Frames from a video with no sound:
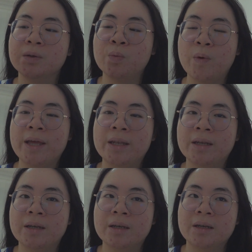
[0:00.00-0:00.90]

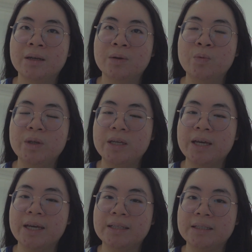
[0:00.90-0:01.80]
when we
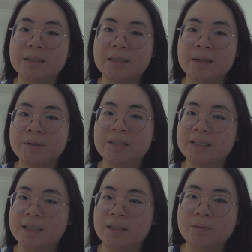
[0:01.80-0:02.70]
can come in to
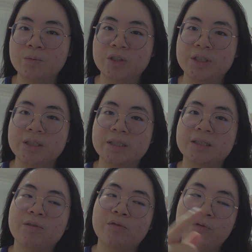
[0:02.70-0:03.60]
set up, which
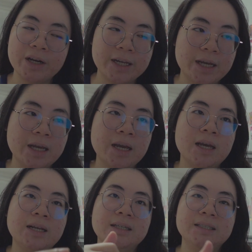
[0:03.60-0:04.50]
is Friday
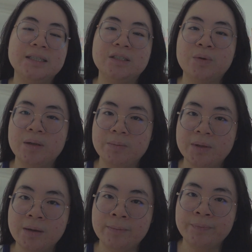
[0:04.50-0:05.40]
6 to 8
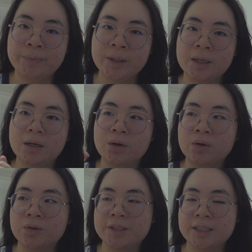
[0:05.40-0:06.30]
p.m.
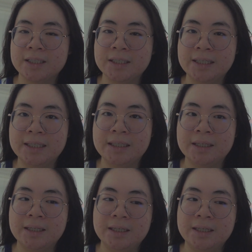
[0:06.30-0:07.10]
or Saturday